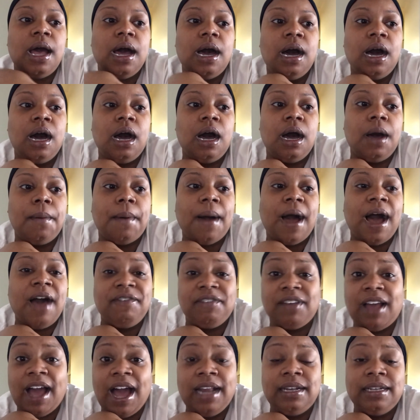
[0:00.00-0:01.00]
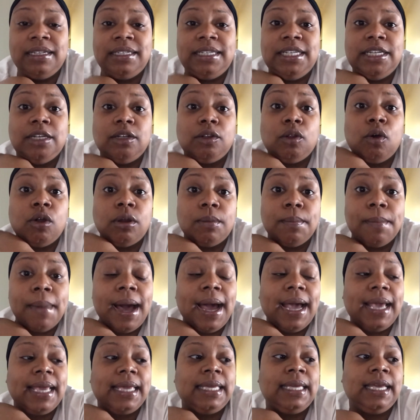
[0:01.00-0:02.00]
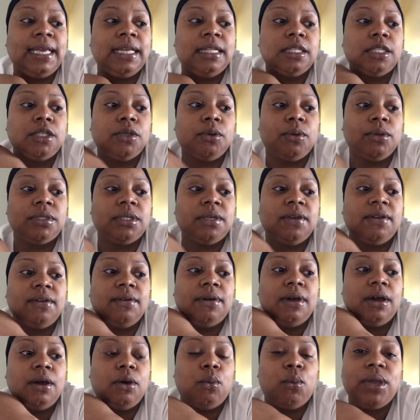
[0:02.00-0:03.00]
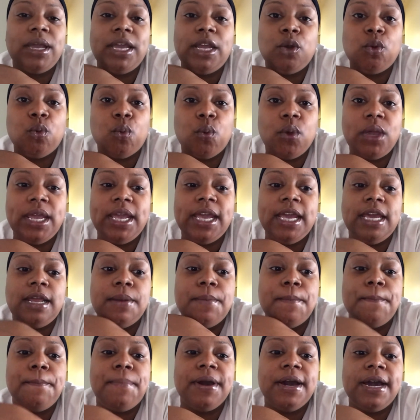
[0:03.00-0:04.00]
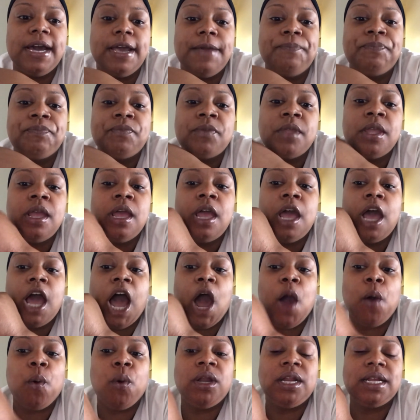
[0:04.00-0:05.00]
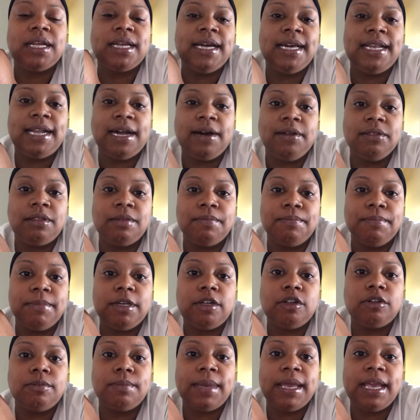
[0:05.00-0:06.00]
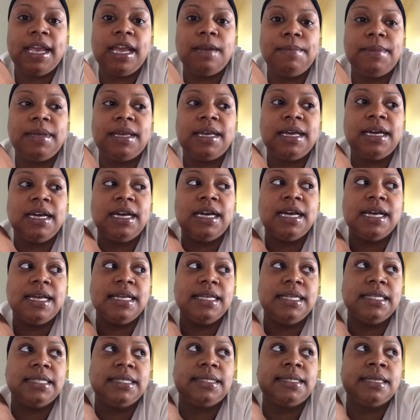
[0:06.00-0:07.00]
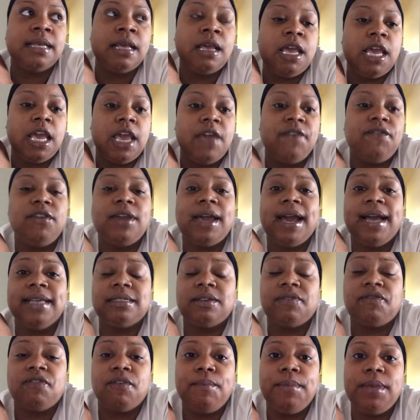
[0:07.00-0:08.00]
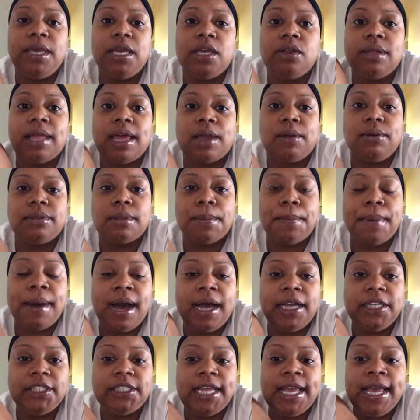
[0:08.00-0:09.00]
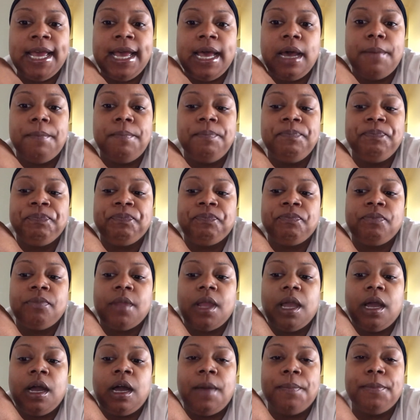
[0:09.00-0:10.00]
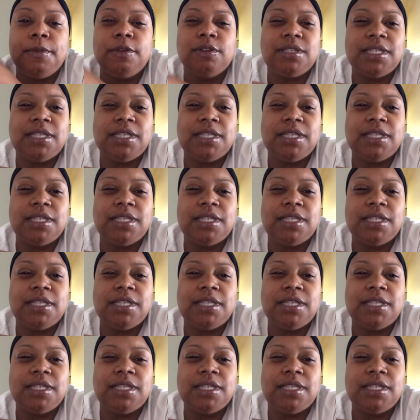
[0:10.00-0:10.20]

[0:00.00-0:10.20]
I've gotten a deal on my end, so it's a win-win, but I want to cut out the middleman, because if you guys are familiar like with the Posh app, you